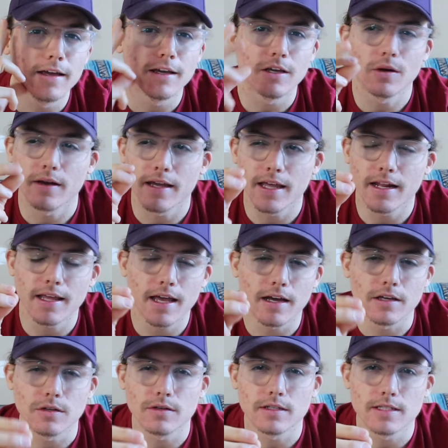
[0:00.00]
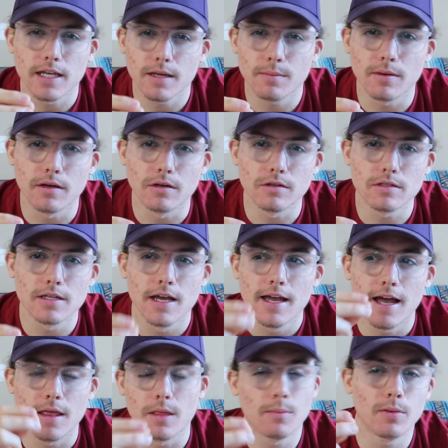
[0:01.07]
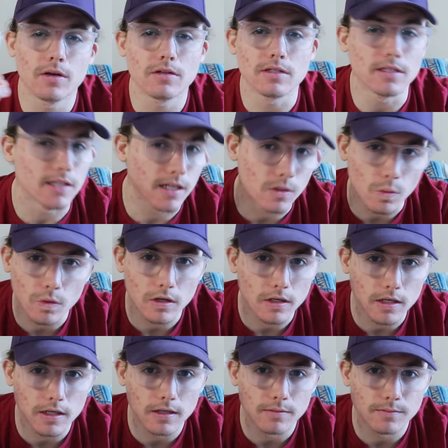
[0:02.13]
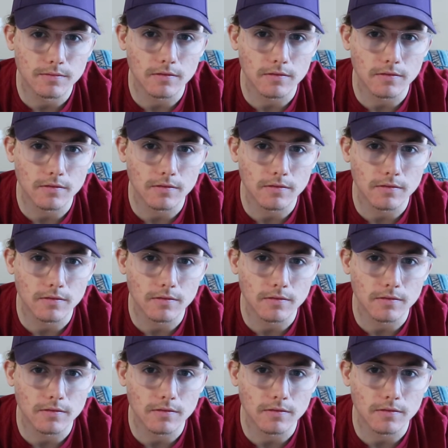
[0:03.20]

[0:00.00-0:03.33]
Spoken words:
I get it. Yeah, you can take pills. And the pills didn't work.